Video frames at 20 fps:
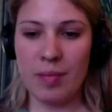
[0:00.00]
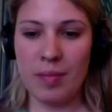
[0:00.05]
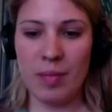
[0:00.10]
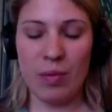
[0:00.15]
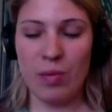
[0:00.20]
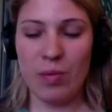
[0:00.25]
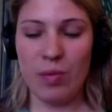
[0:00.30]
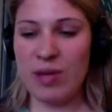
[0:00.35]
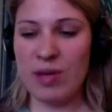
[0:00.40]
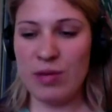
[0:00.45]

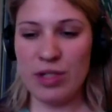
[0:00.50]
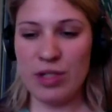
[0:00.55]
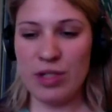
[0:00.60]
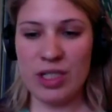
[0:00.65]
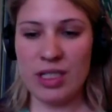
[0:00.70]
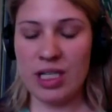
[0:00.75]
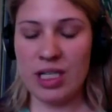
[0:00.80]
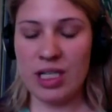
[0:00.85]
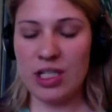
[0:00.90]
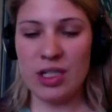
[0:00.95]
we were
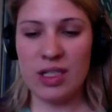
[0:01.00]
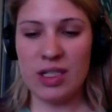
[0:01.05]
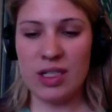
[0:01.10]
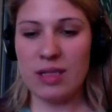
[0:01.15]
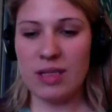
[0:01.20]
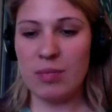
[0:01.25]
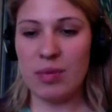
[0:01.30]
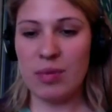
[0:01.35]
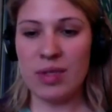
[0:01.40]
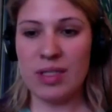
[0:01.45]
just teaching the
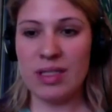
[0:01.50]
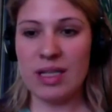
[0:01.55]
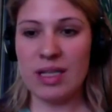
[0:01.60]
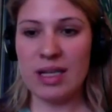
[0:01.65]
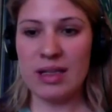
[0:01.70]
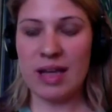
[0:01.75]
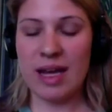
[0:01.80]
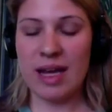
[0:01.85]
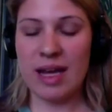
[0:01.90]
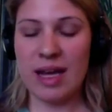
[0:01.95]
simplest
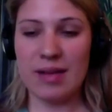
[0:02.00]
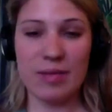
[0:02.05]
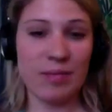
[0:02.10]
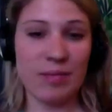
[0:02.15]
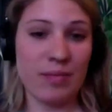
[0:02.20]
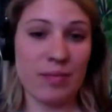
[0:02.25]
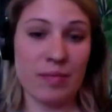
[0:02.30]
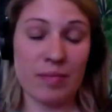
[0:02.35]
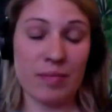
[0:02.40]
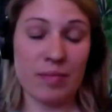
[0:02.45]
thing, like
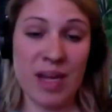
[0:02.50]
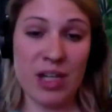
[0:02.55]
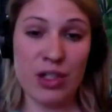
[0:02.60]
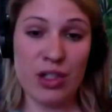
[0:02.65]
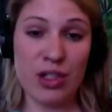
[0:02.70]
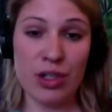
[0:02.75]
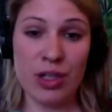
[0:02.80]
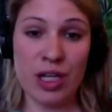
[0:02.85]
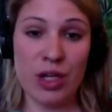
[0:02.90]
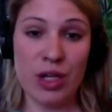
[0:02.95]
make
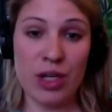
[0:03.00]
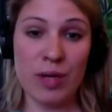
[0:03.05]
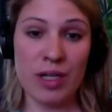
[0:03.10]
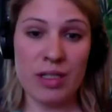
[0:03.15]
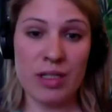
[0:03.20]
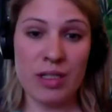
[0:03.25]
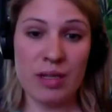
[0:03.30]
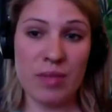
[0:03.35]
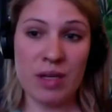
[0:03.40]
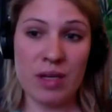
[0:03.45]
sure that you wear
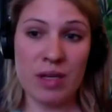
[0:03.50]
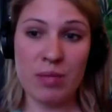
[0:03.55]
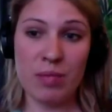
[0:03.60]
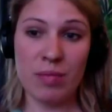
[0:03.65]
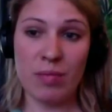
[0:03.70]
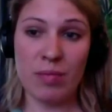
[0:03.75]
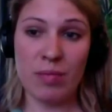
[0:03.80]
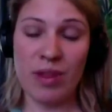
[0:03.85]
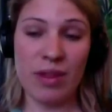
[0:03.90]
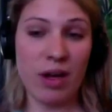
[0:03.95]

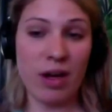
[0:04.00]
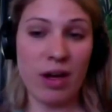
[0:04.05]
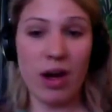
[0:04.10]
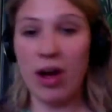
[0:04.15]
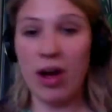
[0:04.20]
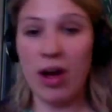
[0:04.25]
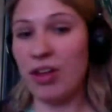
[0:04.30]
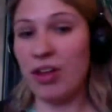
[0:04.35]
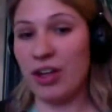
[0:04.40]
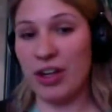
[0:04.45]
something with a
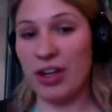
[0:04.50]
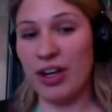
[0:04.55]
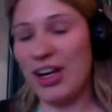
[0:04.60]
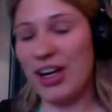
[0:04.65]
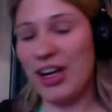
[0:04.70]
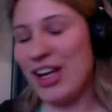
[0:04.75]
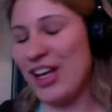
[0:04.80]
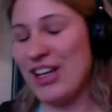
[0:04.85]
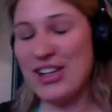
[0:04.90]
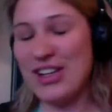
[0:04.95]
collar
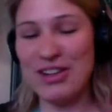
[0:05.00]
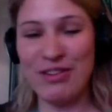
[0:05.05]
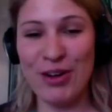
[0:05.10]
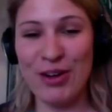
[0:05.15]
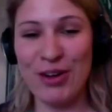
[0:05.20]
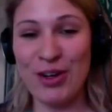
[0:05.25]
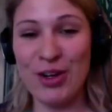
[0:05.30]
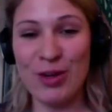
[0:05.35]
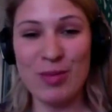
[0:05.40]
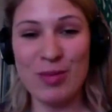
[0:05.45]
in your
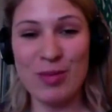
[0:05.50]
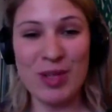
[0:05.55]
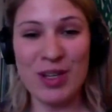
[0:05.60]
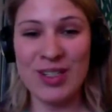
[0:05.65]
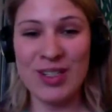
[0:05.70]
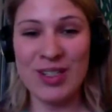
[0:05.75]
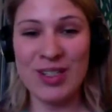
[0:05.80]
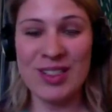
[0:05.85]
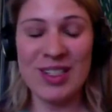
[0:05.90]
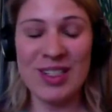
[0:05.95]
photo,
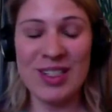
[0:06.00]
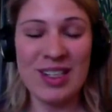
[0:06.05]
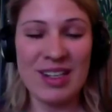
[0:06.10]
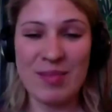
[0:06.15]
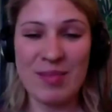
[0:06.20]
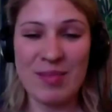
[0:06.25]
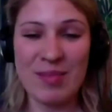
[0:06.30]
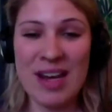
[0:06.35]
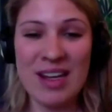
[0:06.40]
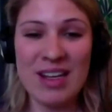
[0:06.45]
because
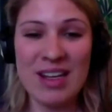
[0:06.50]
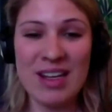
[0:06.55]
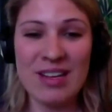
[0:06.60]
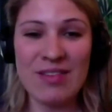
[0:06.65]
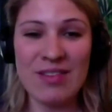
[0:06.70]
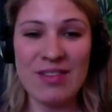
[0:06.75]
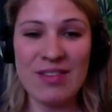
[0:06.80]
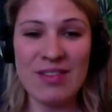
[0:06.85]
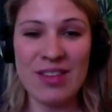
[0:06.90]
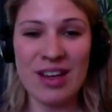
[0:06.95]
many
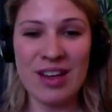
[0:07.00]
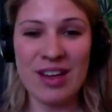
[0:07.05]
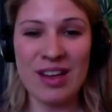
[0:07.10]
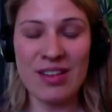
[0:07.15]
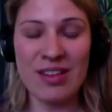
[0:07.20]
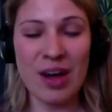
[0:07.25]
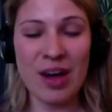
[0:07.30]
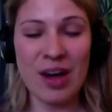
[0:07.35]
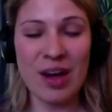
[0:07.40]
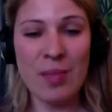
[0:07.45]
of
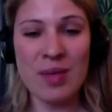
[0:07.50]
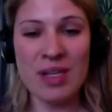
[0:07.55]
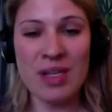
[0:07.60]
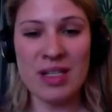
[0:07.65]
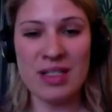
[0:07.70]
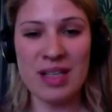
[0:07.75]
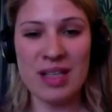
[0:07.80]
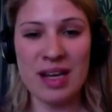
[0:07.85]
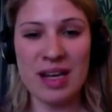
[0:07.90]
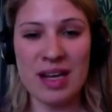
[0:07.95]
the
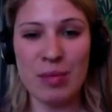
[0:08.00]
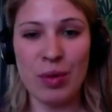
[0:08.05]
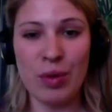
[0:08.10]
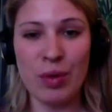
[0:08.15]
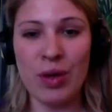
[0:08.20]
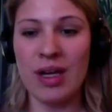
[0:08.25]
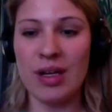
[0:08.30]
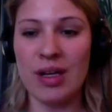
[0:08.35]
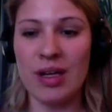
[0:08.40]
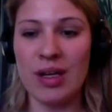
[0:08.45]
companies that
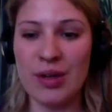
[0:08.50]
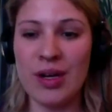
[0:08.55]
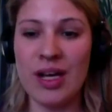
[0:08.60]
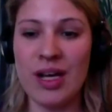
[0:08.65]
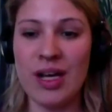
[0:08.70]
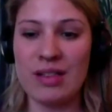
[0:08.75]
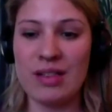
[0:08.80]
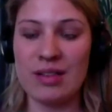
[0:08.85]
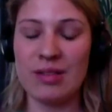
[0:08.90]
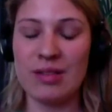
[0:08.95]
employ on
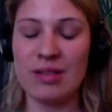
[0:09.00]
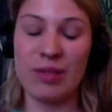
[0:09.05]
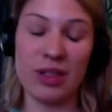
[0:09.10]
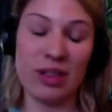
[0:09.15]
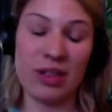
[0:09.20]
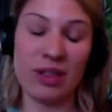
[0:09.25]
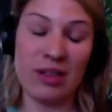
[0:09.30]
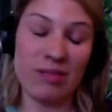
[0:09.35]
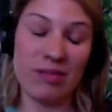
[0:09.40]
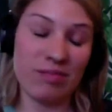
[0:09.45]
ODesk
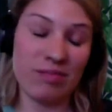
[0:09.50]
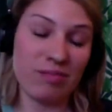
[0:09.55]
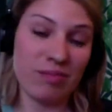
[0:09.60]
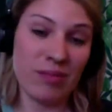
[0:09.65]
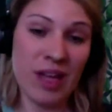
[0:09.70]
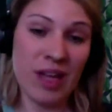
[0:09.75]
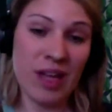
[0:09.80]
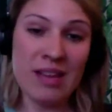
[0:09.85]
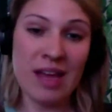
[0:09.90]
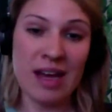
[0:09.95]
really
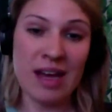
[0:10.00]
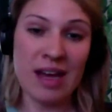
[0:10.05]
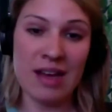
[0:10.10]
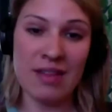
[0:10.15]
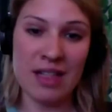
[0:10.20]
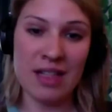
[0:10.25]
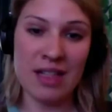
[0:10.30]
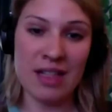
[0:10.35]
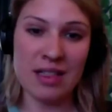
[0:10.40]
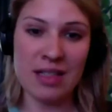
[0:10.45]
like that,
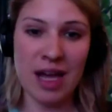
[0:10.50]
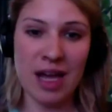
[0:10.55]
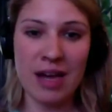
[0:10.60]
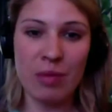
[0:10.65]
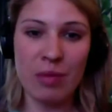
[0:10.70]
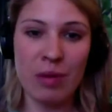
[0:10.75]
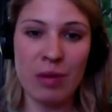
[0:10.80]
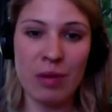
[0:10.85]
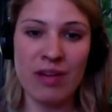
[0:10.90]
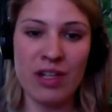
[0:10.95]
and that's a
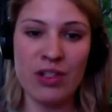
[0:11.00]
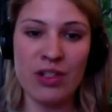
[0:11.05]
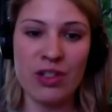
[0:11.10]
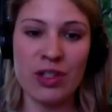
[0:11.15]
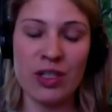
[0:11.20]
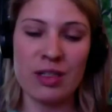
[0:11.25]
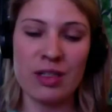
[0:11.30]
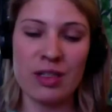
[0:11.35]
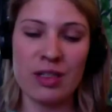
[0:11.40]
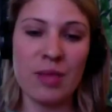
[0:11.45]
sign of
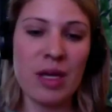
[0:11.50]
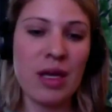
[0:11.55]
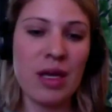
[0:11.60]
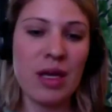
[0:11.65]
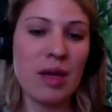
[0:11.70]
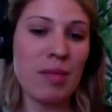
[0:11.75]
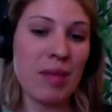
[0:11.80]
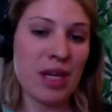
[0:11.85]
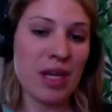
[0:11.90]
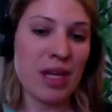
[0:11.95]
professionalism.
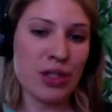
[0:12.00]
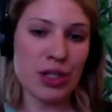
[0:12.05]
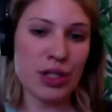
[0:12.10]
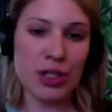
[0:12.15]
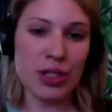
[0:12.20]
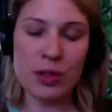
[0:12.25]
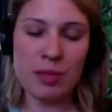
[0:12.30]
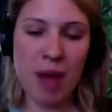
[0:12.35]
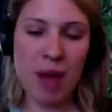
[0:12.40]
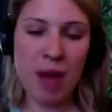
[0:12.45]
Make sure
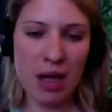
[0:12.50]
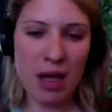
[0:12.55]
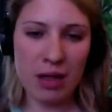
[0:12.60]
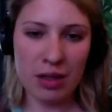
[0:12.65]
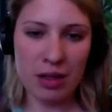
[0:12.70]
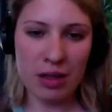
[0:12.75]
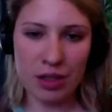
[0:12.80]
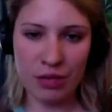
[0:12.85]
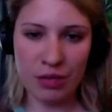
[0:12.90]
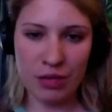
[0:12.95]
you
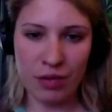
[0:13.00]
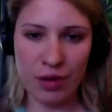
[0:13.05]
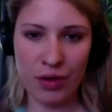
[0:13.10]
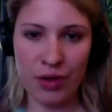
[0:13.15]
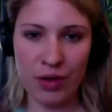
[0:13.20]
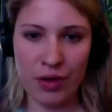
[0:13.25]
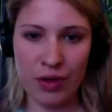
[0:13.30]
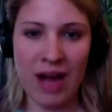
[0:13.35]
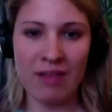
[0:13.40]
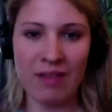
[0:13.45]
smile in your
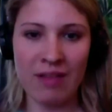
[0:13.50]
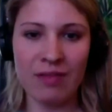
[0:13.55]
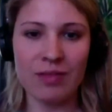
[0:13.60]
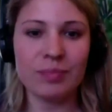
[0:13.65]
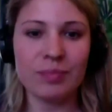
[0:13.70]
photograph.